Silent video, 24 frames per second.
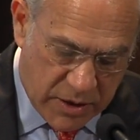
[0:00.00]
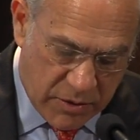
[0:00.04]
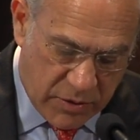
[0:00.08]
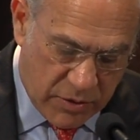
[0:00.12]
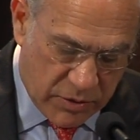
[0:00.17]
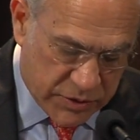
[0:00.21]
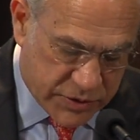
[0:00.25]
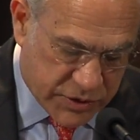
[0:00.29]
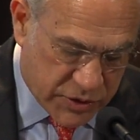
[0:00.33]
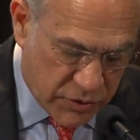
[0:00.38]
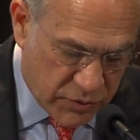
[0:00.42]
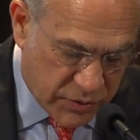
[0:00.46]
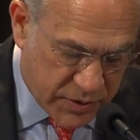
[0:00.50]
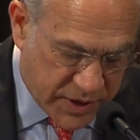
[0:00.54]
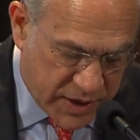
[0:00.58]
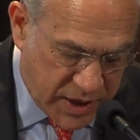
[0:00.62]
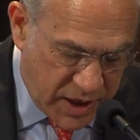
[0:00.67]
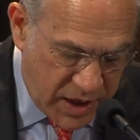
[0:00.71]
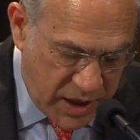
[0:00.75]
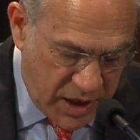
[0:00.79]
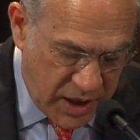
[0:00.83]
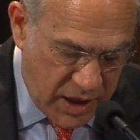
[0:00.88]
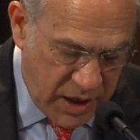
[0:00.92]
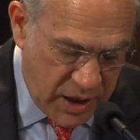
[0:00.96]
are also
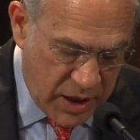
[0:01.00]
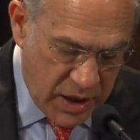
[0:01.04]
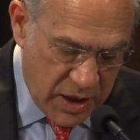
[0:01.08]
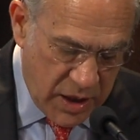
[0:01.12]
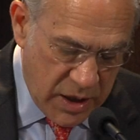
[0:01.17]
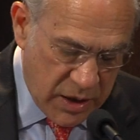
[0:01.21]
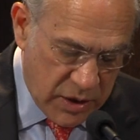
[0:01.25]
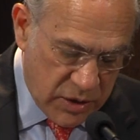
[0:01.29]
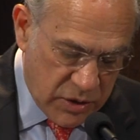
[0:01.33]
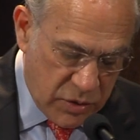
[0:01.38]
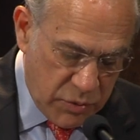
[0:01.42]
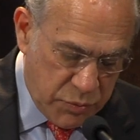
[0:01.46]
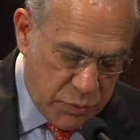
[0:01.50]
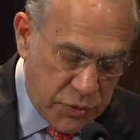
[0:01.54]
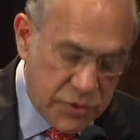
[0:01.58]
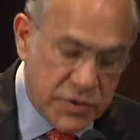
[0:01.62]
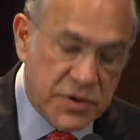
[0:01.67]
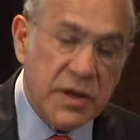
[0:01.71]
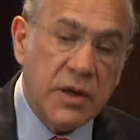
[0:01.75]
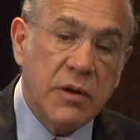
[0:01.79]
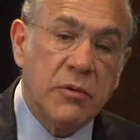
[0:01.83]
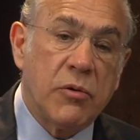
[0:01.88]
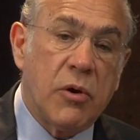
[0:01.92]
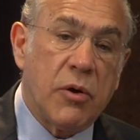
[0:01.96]
key to
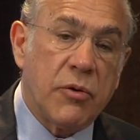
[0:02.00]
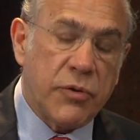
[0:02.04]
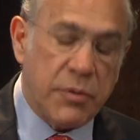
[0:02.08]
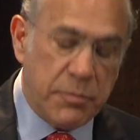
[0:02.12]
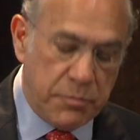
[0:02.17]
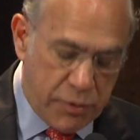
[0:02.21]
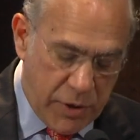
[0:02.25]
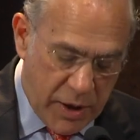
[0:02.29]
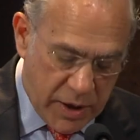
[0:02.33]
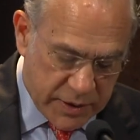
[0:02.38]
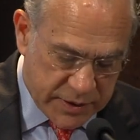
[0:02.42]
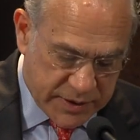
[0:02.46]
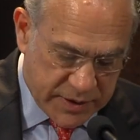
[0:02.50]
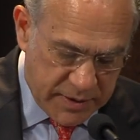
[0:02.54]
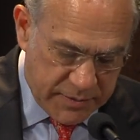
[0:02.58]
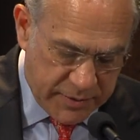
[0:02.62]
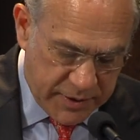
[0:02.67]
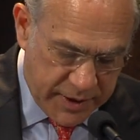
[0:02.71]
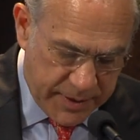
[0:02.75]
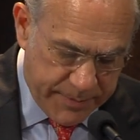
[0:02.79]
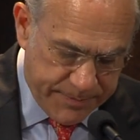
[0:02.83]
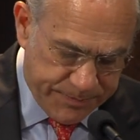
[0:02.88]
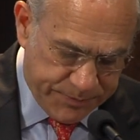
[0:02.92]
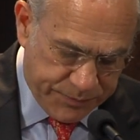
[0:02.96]
boosting growth and
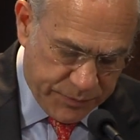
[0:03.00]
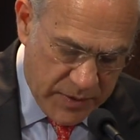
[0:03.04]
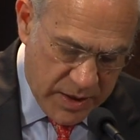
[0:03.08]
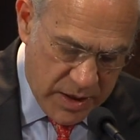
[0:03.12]
productivity.